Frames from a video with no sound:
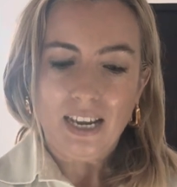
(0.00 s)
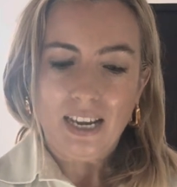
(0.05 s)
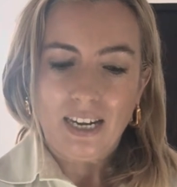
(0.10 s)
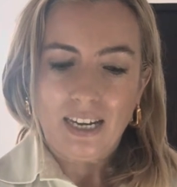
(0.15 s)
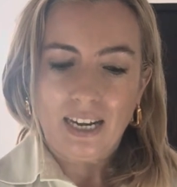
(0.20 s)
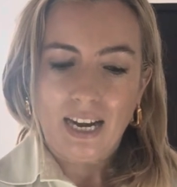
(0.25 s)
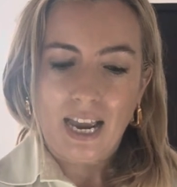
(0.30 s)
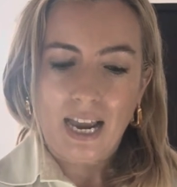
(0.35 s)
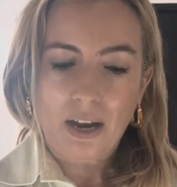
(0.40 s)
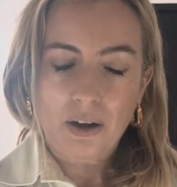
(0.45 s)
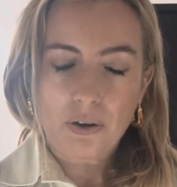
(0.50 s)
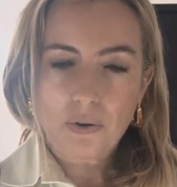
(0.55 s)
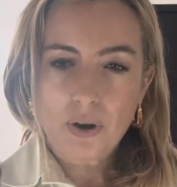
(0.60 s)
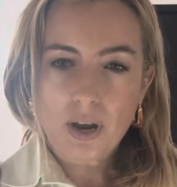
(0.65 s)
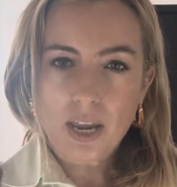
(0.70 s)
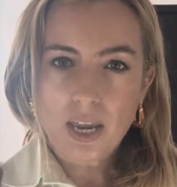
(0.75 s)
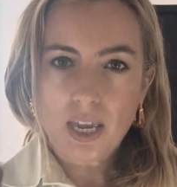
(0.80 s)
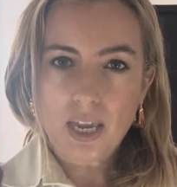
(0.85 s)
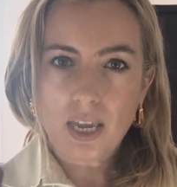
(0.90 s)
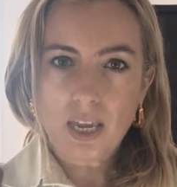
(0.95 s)
Now,
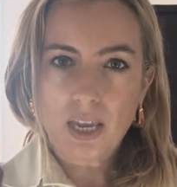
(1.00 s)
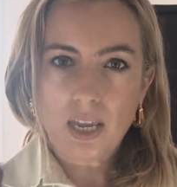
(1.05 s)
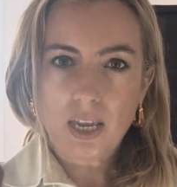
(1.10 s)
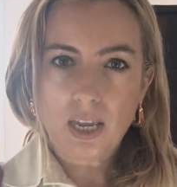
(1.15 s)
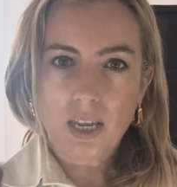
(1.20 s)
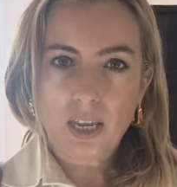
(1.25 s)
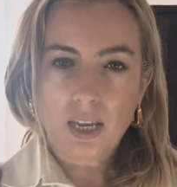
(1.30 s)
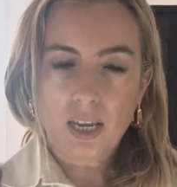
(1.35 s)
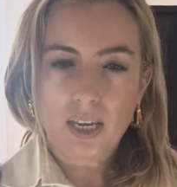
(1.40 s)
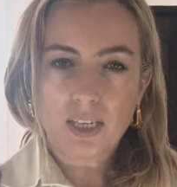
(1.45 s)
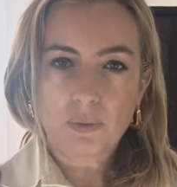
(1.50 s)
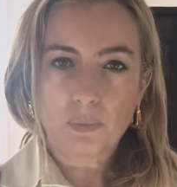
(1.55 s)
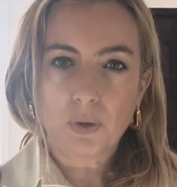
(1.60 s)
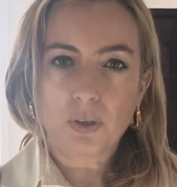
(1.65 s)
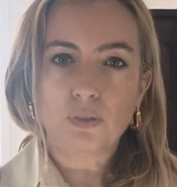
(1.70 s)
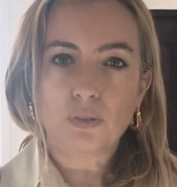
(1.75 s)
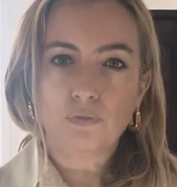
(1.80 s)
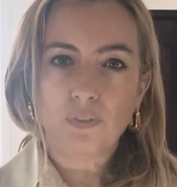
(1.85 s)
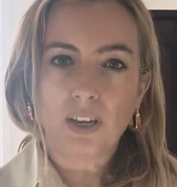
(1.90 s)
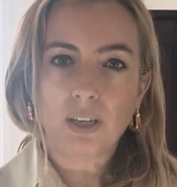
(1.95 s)
his
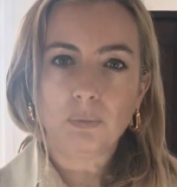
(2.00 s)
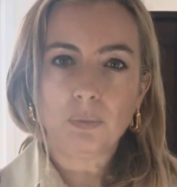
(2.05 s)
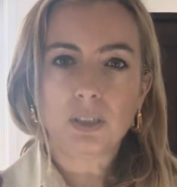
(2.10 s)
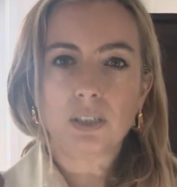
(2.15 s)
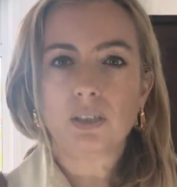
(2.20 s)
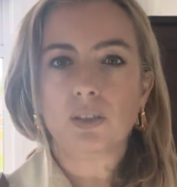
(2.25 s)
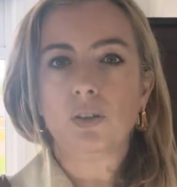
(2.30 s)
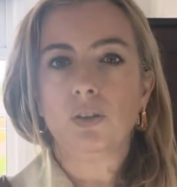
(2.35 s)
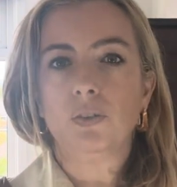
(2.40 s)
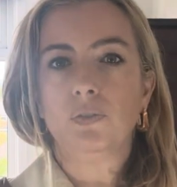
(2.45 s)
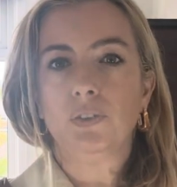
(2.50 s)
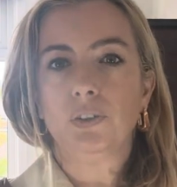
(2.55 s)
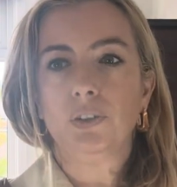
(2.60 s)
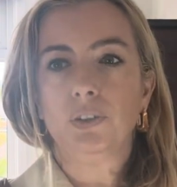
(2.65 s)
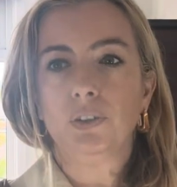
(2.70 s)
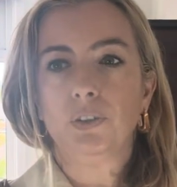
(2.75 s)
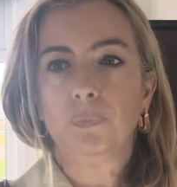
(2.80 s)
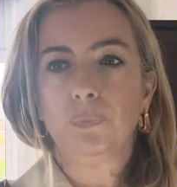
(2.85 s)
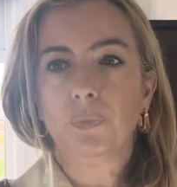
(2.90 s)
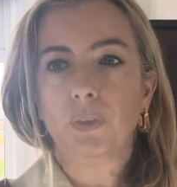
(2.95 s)
most famous
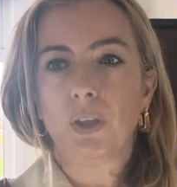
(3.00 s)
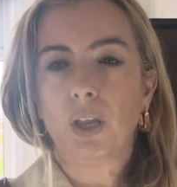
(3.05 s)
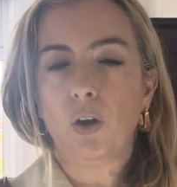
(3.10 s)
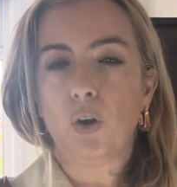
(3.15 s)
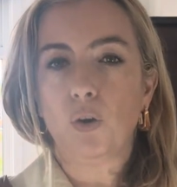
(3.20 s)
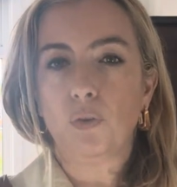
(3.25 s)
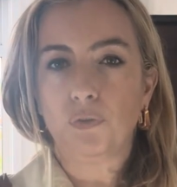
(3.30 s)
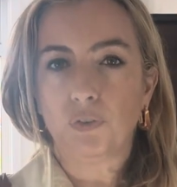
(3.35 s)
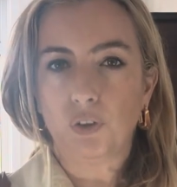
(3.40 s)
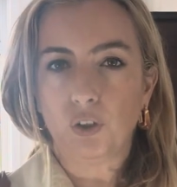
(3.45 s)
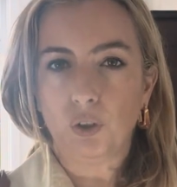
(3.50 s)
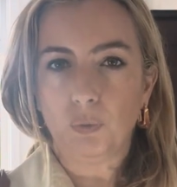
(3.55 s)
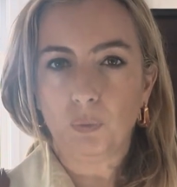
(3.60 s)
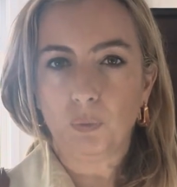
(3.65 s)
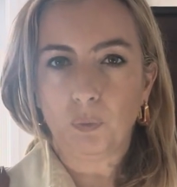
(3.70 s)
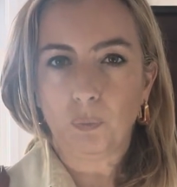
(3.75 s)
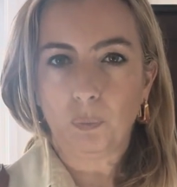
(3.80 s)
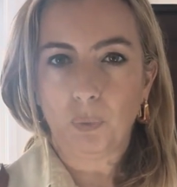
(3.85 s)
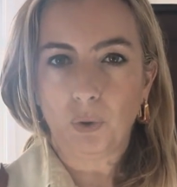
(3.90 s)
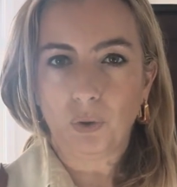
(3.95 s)
novel of
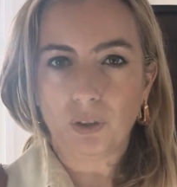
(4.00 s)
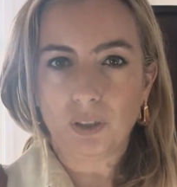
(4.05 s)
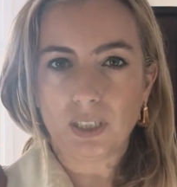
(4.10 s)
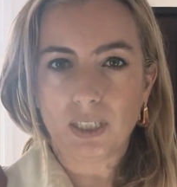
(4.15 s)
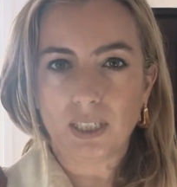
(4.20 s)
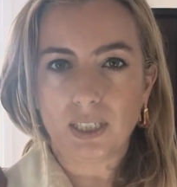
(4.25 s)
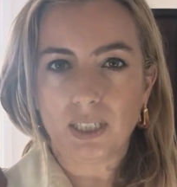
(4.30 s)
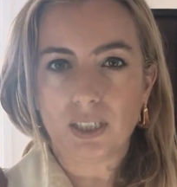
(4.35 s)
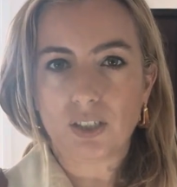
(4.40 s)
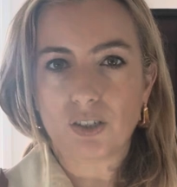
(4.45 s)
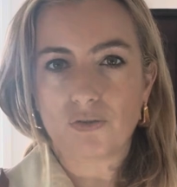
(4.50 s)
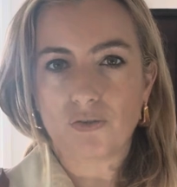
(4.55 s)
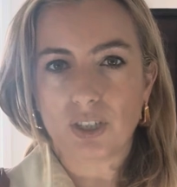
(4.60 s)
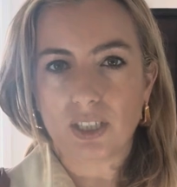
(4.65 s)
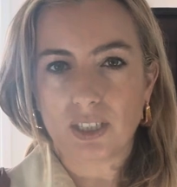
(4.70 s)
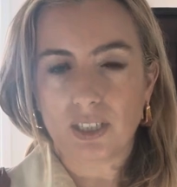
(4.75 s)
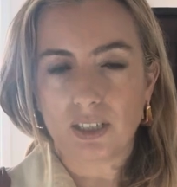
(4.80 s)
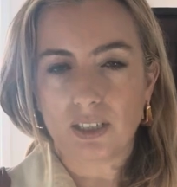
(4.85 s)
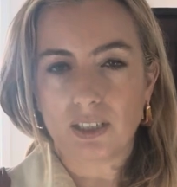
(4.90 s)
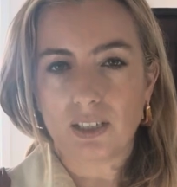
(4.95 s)
Human Bondage,
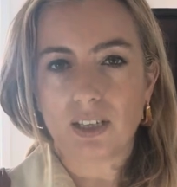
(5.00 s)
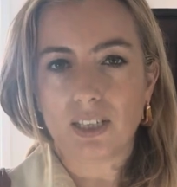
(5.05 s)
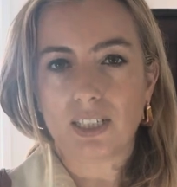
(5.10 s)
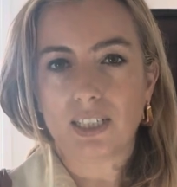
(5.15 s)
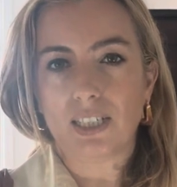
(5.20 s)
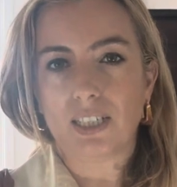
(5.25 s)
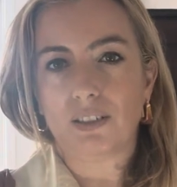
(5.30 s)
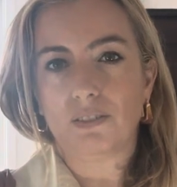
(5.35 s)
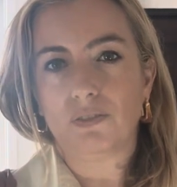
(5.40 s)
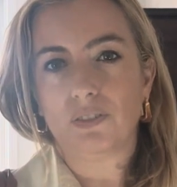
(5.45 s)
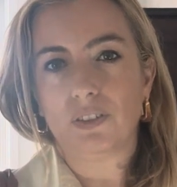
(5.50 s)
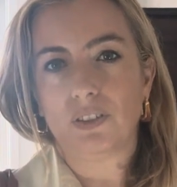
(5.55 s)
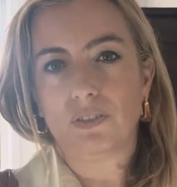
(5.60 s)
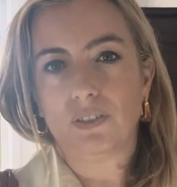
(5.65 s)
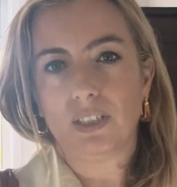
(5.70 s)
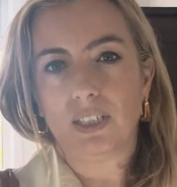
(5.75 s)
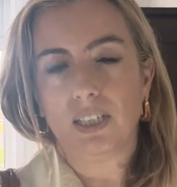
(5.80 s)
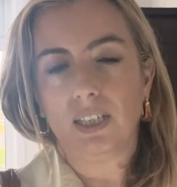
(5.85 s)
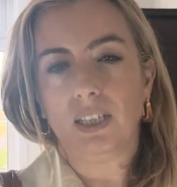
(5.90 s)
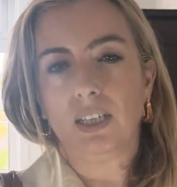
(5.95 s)
written in
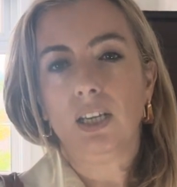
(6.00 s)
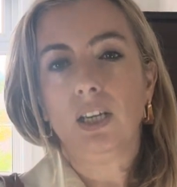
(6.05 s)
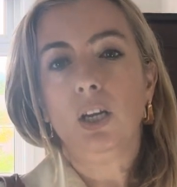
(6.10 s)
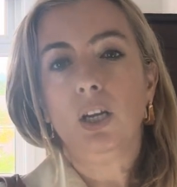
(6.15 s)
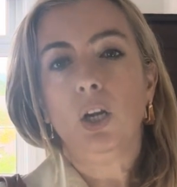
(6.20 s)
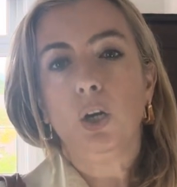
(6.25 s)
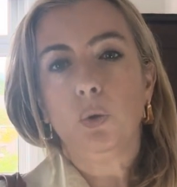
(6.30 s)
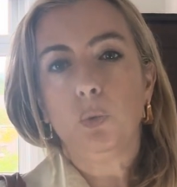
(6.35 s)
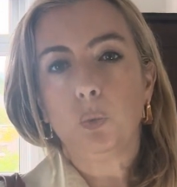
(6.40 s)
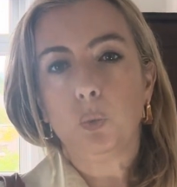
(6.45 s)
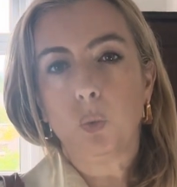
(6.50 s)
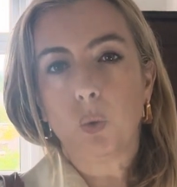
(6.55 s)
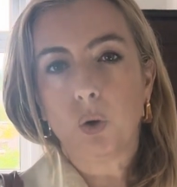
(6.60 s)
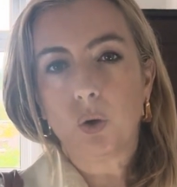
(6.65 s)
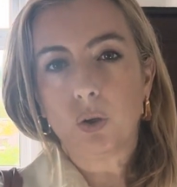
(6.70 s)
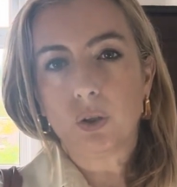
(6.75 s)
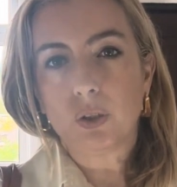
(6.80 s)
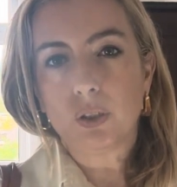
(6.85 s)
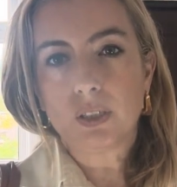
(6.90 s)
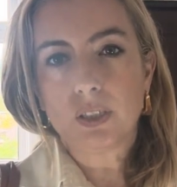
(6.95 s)
1915,
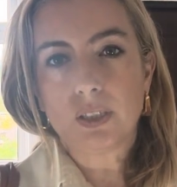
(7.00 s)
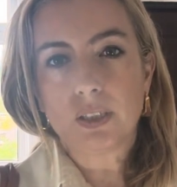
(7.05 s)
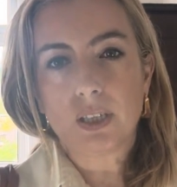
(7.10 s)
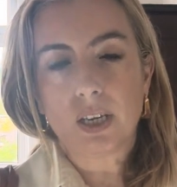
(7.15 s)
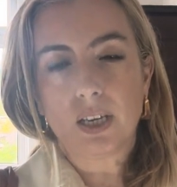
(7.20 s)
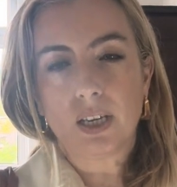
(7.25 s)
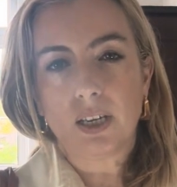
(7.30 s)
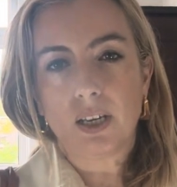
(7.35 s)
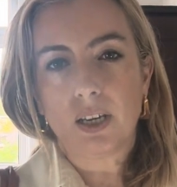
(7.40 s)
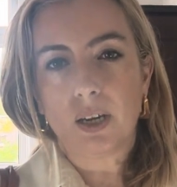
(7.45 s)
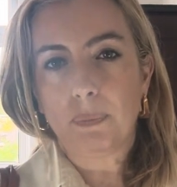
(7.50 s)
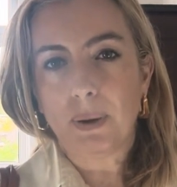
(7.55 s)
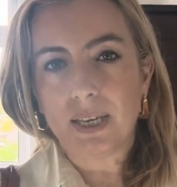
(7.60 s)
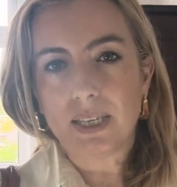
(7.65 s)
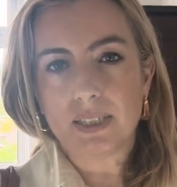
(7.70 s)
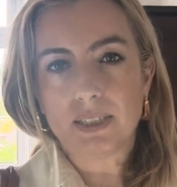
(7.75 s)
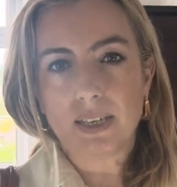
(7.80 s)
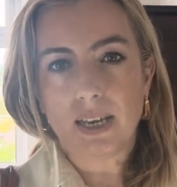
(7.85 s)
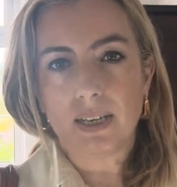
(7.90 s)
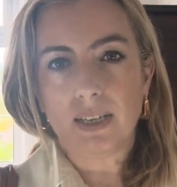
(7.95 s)
was a
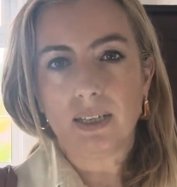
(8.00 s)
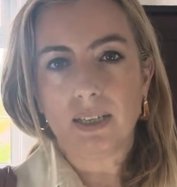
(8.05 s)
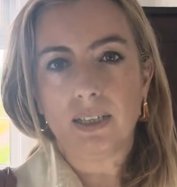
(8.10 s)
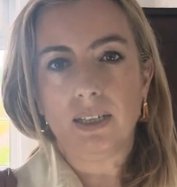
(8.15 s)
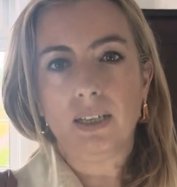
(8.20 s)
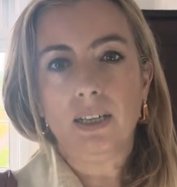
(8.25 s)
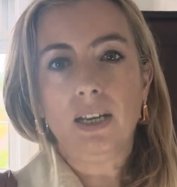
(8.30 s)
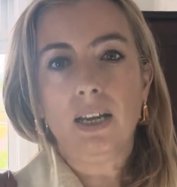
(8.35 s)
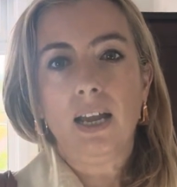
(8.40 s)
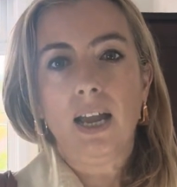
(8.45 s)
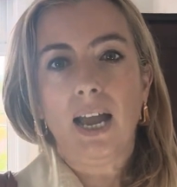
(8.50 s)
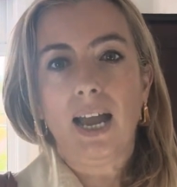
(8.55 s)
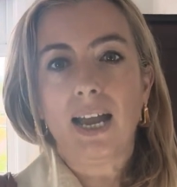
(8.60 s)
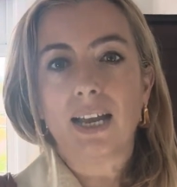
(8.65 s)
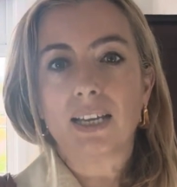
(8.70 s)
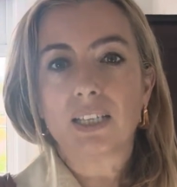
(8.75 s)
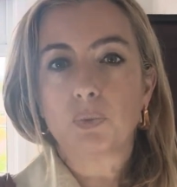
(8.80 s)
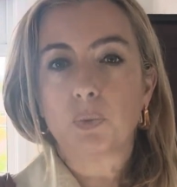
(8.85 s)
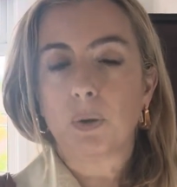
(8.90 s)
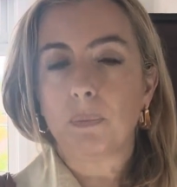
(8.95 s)
bestseller,
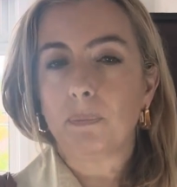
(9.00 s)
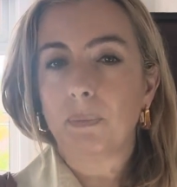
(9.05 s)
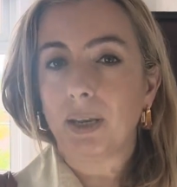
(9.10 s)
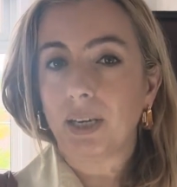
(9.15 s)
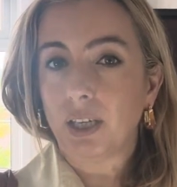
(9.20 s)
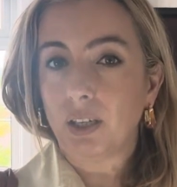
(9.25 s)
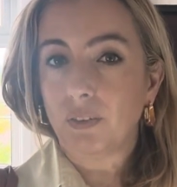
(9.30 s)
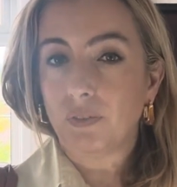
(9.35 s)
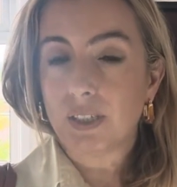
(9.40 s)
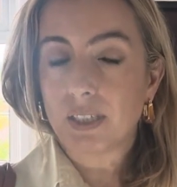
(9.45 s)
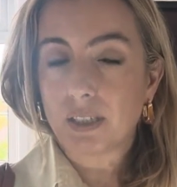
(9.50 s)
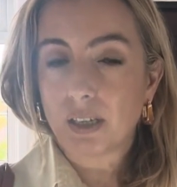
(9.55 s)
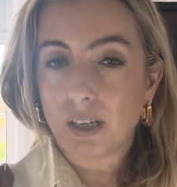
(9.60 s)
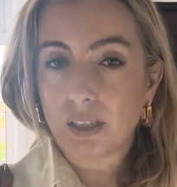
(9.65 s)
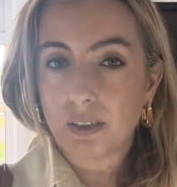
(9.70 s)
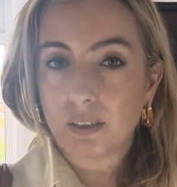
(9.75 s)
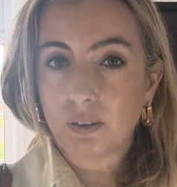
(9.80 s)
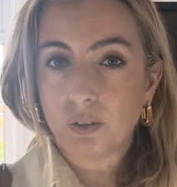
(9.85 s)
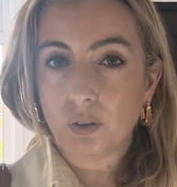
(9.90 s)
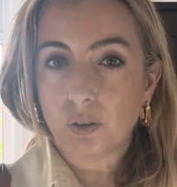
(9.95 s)
as were many of his
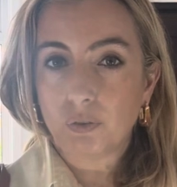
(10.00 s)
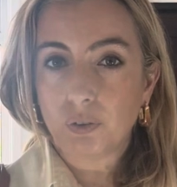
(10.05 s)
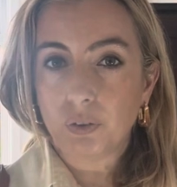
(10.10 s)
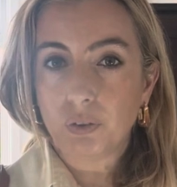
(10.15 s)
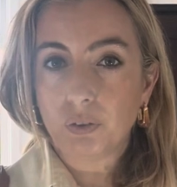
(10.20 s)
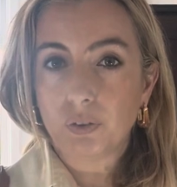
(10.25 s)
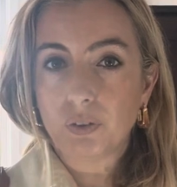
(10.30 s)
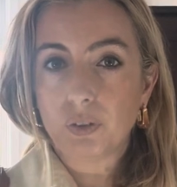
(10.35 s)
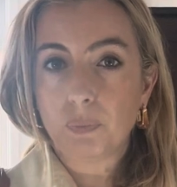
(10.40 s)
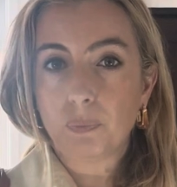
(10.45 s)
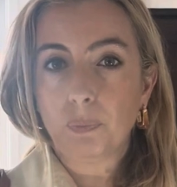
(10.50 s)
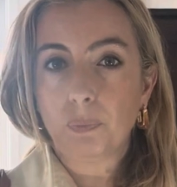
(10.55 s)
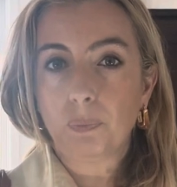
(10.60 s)
other novels.